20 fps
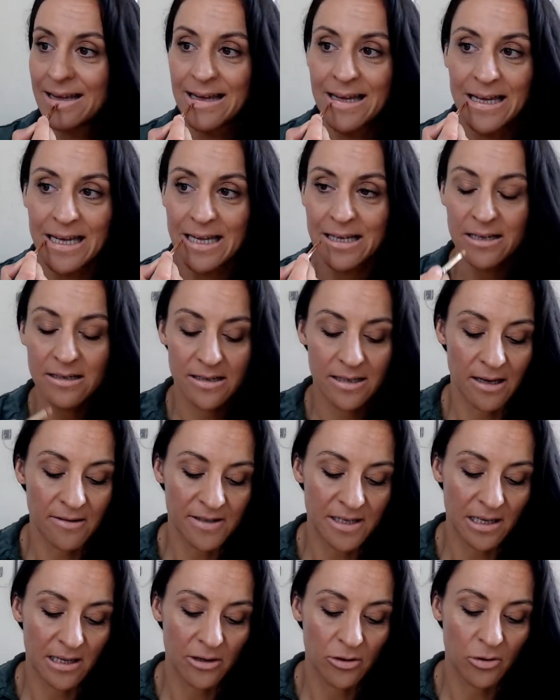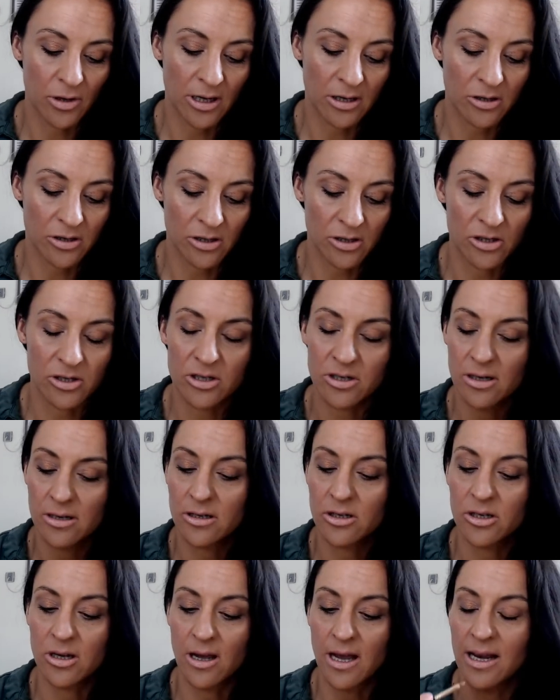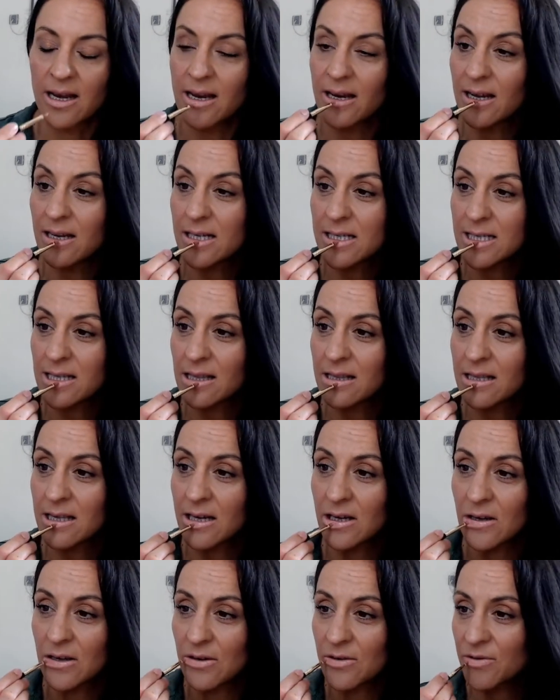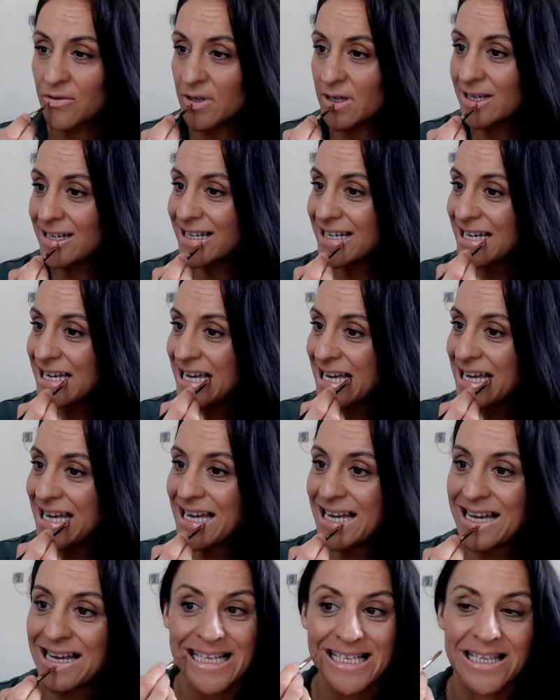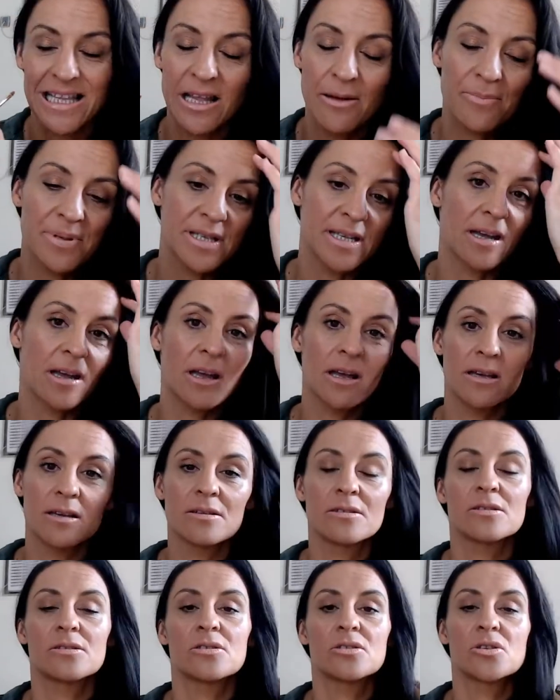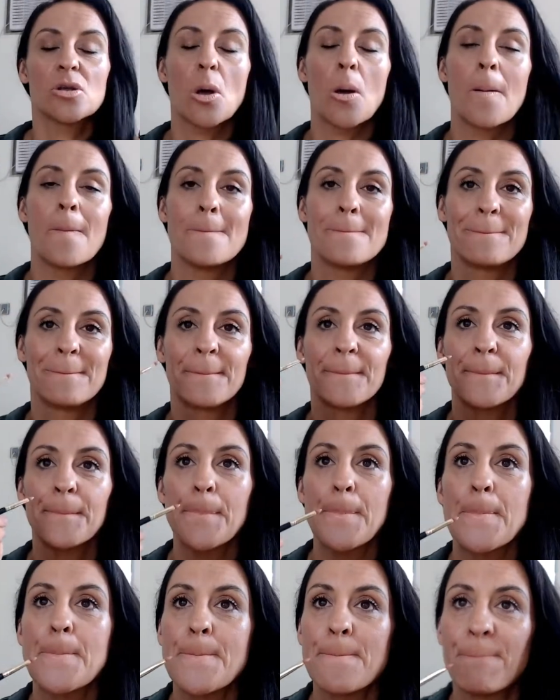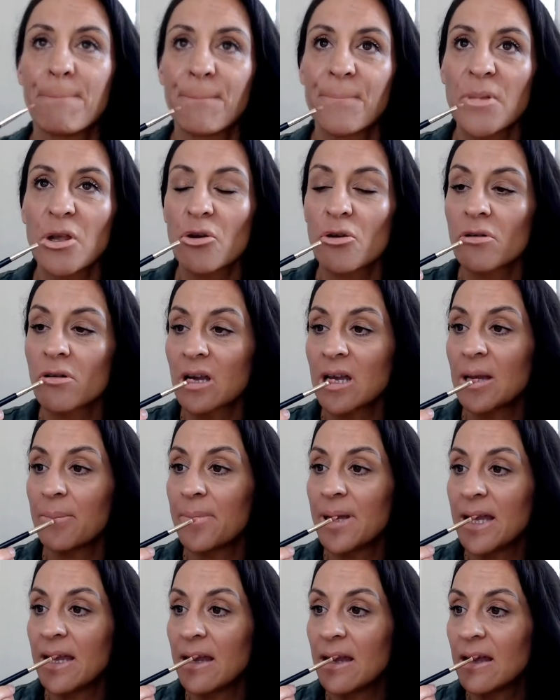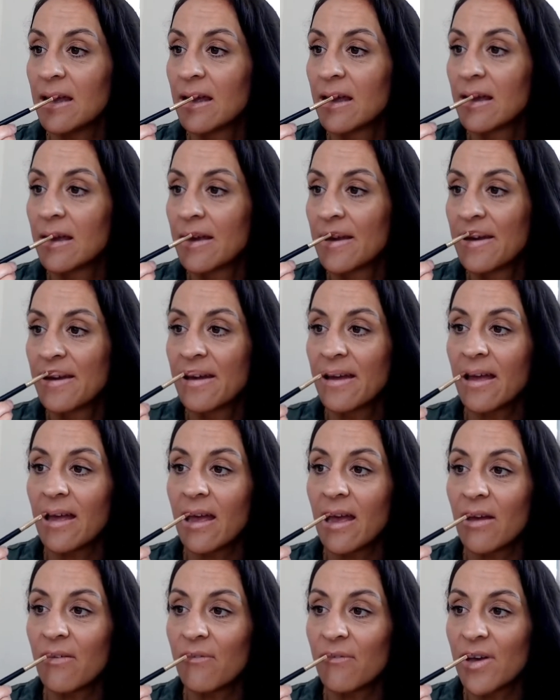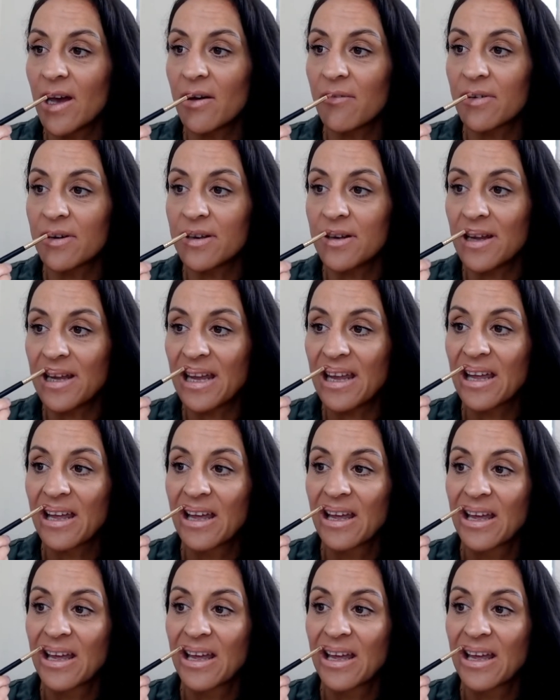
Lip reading: It just gives a little extra shine. And I just love this lipstick. It is so creamy and velvety.